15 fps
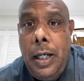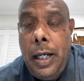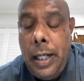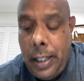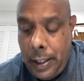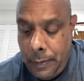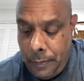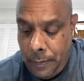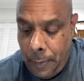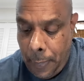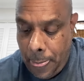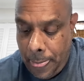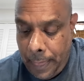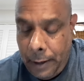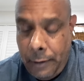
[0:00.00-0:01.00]
um,
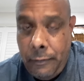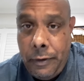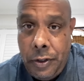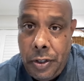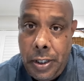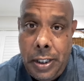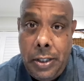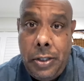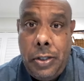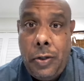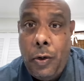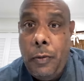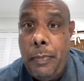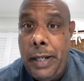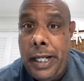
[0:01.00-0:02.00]
visitors
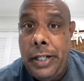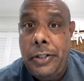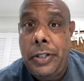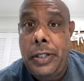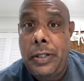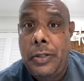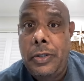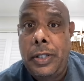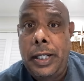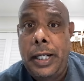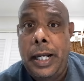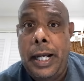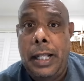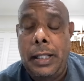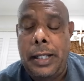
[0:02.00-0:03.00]
or patients in
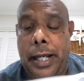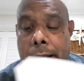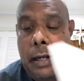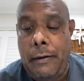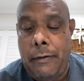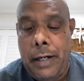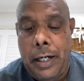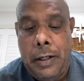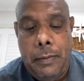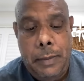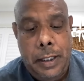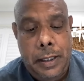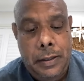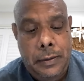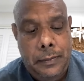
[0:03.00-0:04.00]
a healthcare
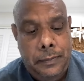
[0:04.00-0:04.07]
environment.